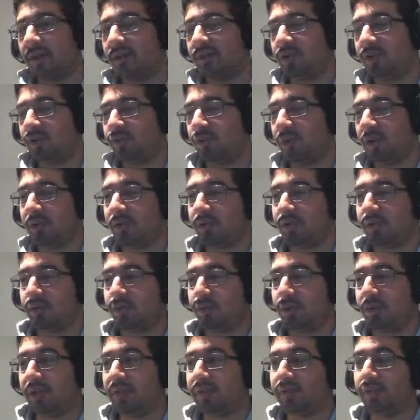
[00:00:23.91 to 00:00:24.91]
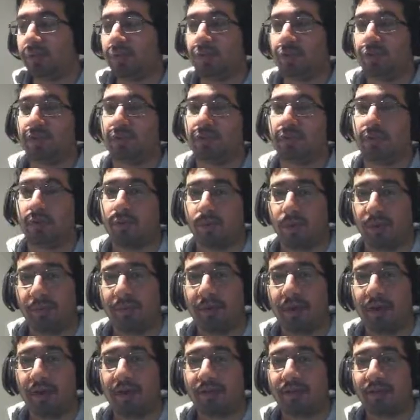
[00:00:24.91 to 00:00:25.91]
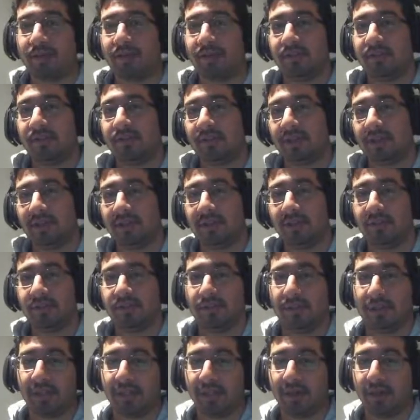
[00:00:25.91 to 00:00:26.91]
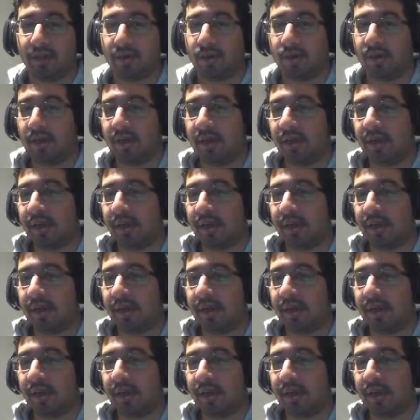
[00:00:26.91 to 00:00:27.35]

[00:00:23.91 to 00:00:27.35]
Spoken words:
just running through the first 3 bosses in this video,